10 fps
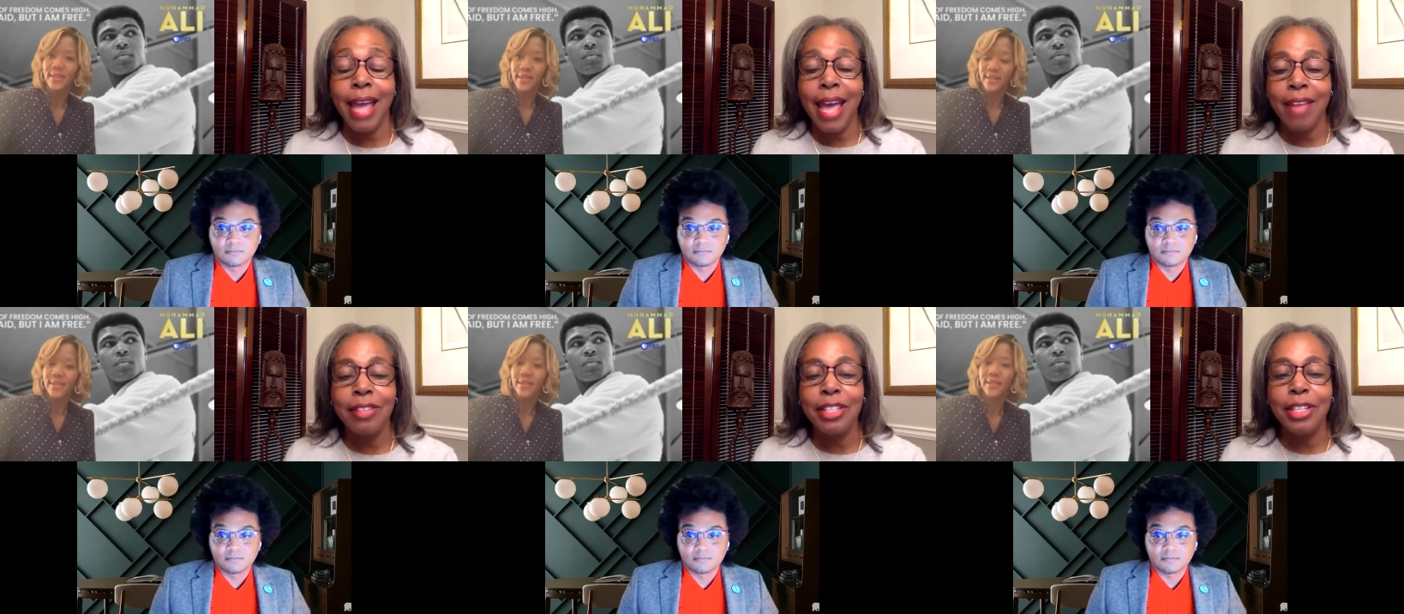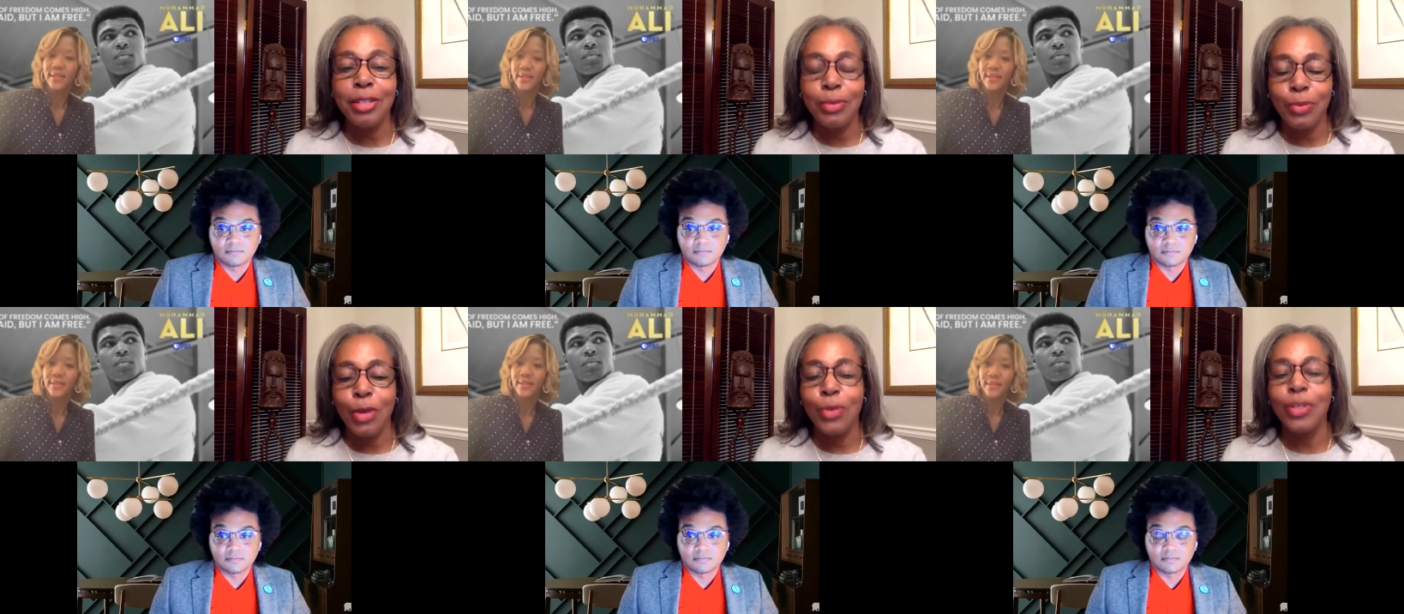Speaker 1: athlete
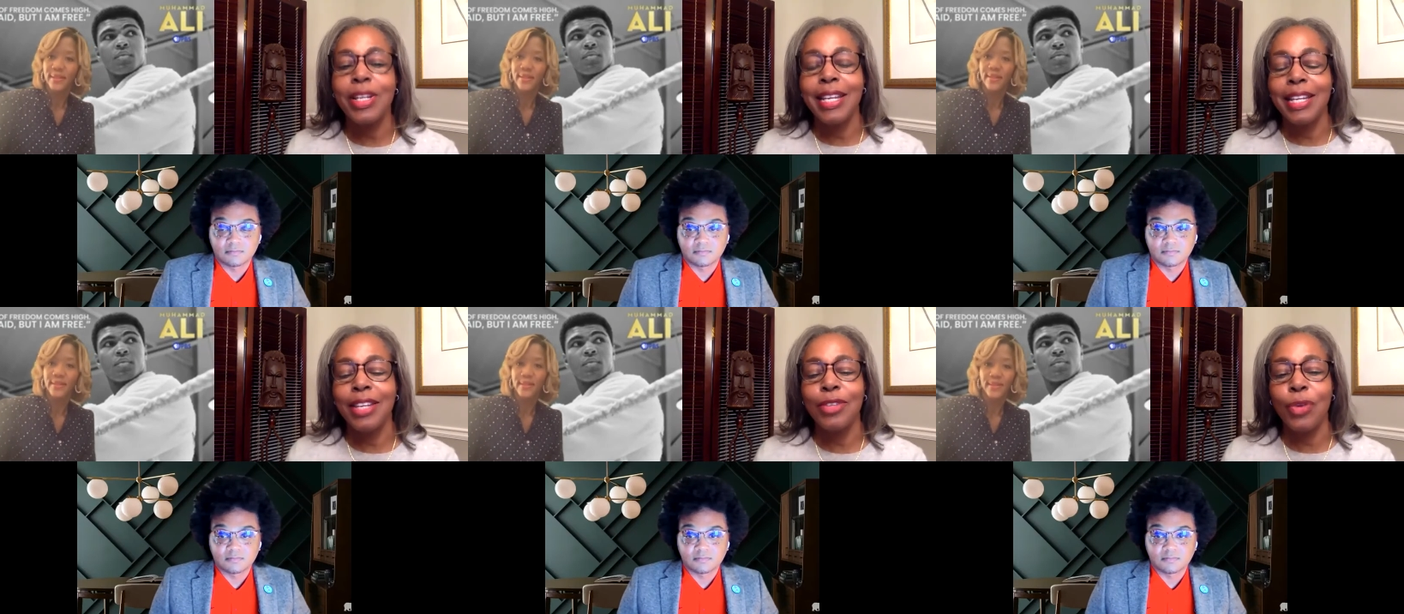wrote in his